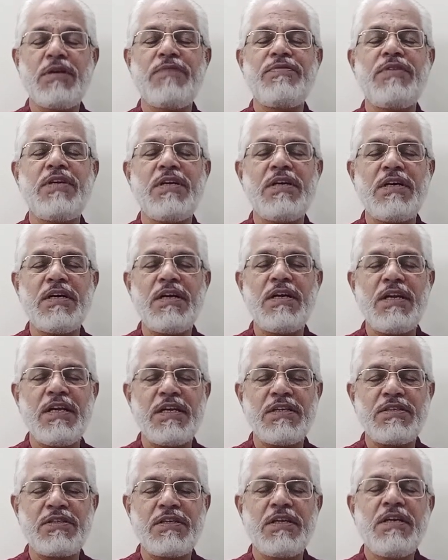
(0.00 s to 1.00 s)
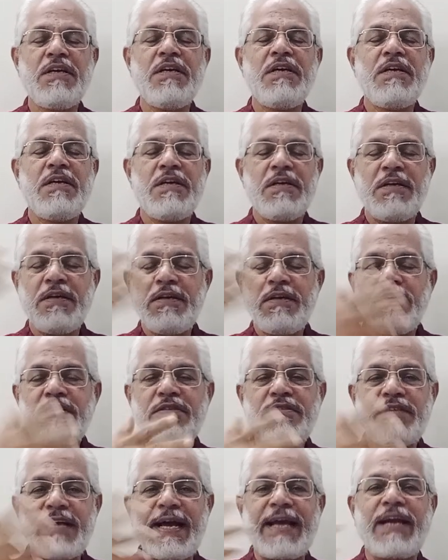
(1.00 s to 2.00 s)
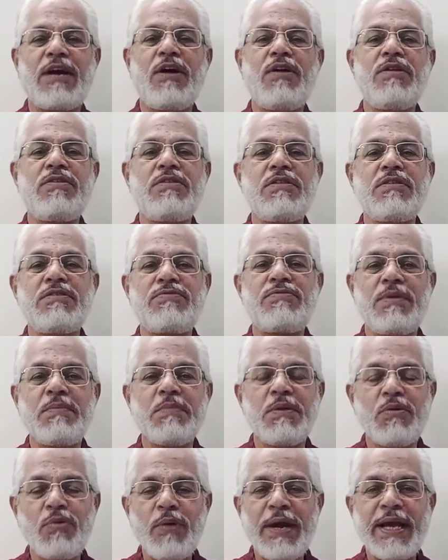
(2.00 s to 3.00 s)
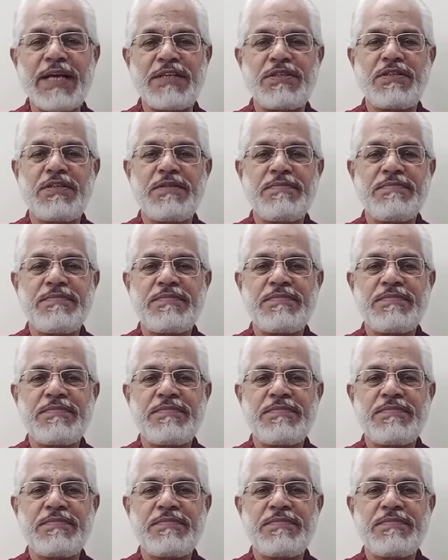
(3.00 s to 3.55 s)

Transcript: of the earliest psychologists from the West,